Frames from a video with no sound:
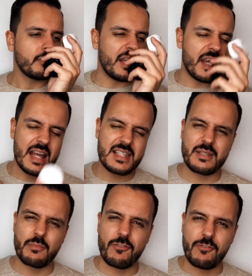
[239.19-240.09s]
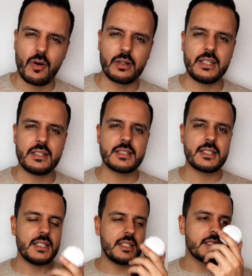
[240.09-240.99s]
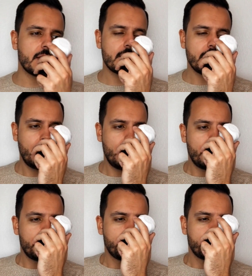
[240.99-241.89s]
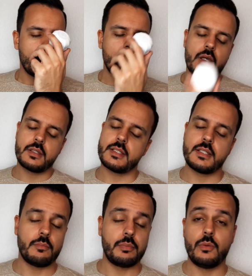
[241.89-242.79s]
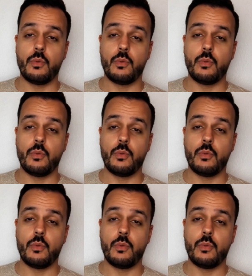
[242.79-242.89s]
it has some funkiness in it. It's simply